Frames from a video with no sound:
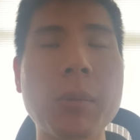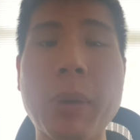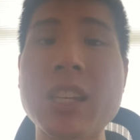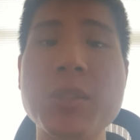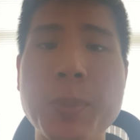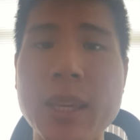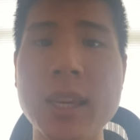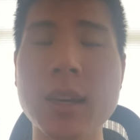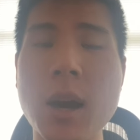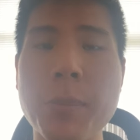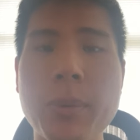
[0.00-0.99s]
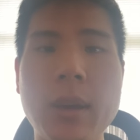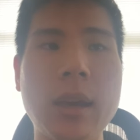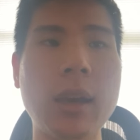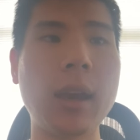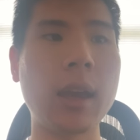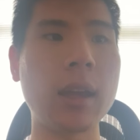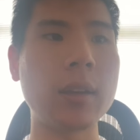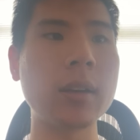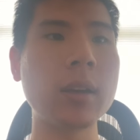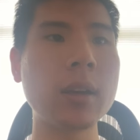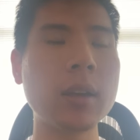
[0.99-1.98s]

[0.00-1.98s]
by speaking up and